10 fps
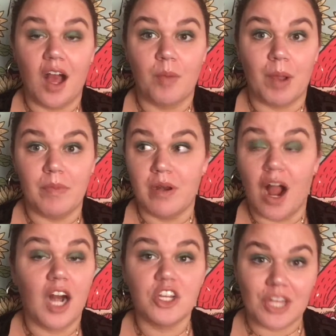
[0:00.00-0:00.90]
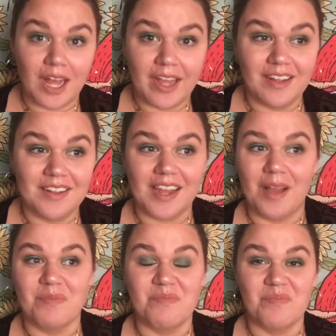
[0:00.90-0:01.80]
I'm not a child,
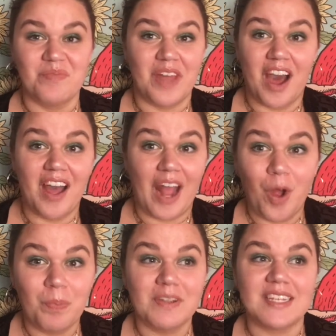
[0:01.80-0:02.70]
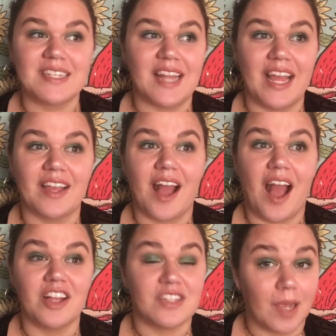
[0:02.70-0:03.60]
I'm not helpless, like,
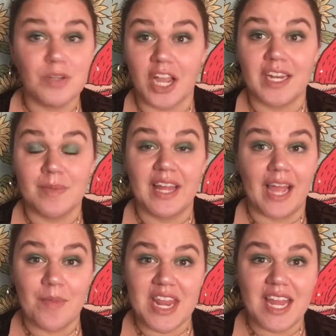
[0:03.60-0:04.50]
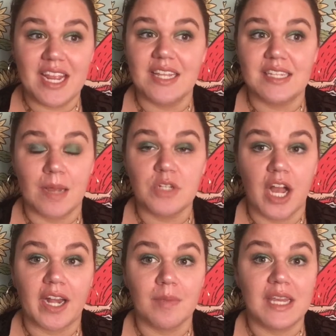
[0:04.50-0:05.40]
stop talking to me like I'm an idiot, stop
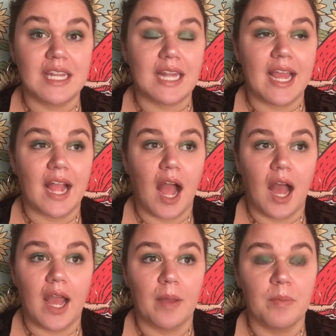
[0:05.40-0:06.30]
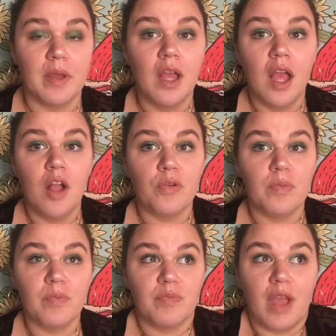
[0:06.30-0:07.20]
talking to me like I'm
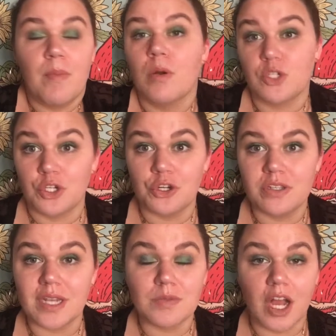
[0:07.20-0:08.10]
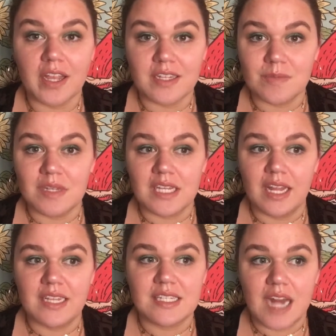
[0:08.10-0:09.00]
emotional, stop talking to me,
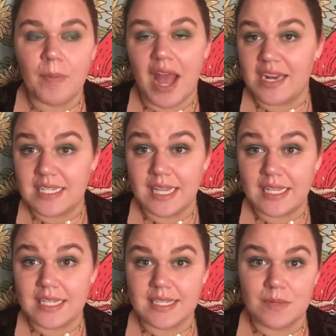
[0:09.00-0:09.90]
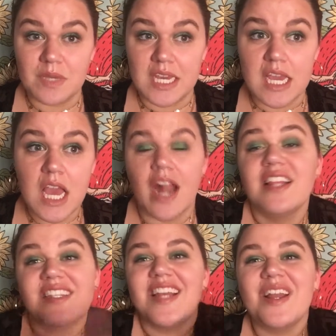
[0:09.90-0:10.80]
like, stop acting like this to me. And
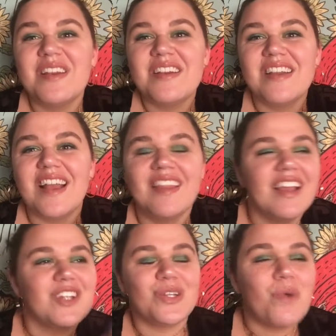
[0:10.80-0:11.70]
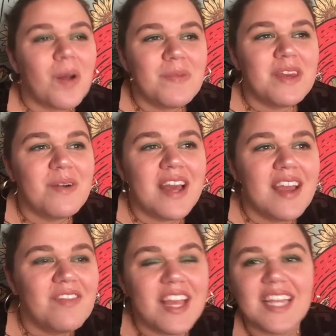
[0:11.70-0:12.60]
it's done in, like, a doo-wop-y
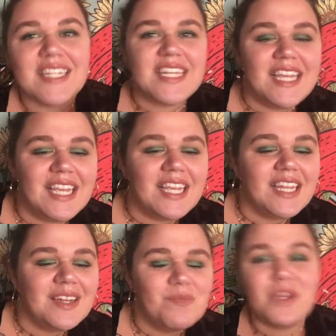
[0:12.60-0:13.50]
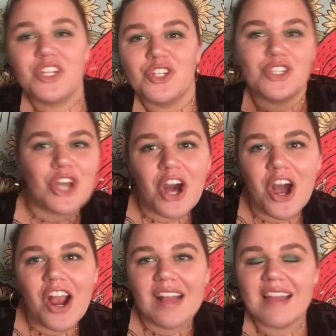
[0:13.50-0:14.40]
way, of, like, a teen beach
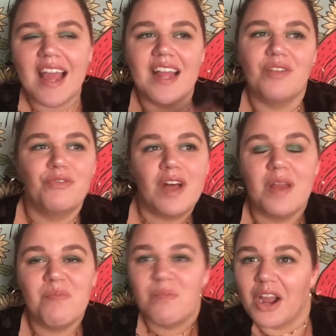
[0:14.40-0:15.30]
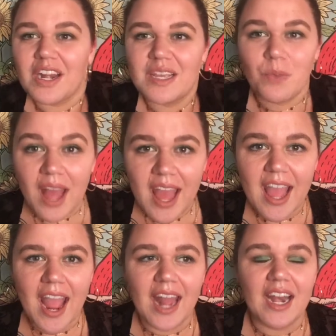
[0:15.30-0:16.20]
guitar, like, fun party
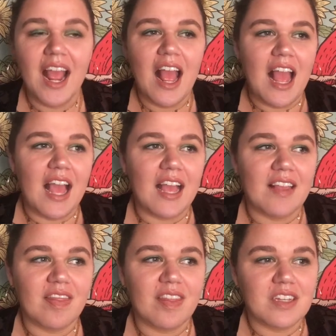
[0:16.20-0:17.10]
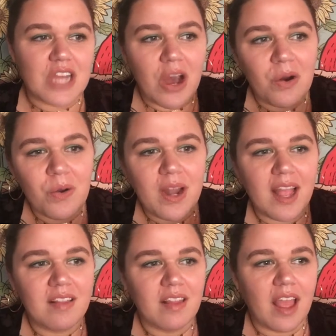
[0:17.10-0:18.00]
way. And the tone
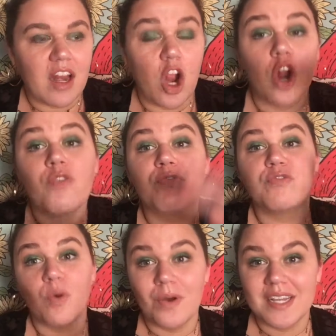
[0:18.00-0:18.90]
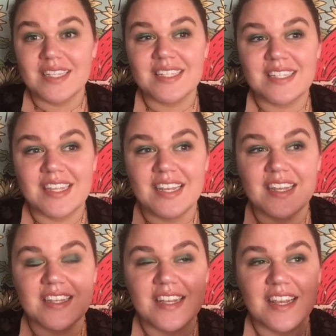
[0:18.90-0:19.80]
and her voice
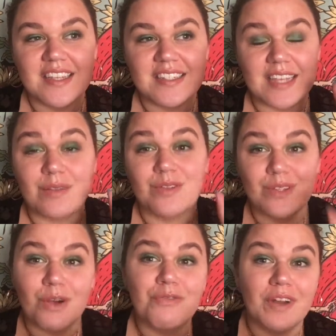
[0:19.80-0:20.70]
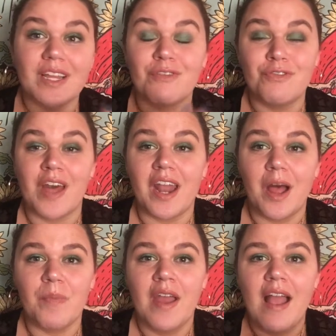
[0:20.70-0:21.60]
sounds so fucking fed
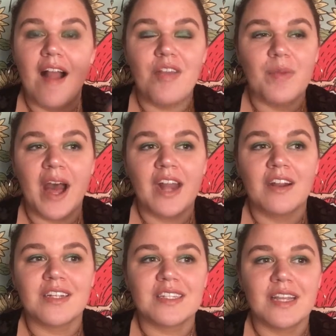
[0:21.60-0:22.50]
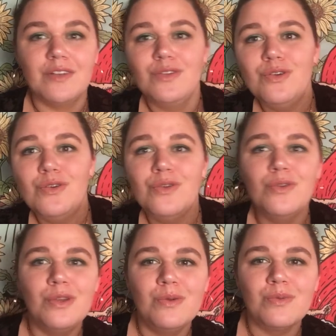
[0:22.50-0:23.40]
up, and then behind her it's just like
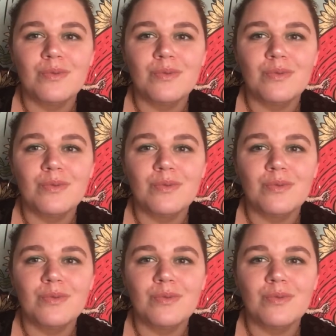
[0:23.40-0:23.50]
doo-doo,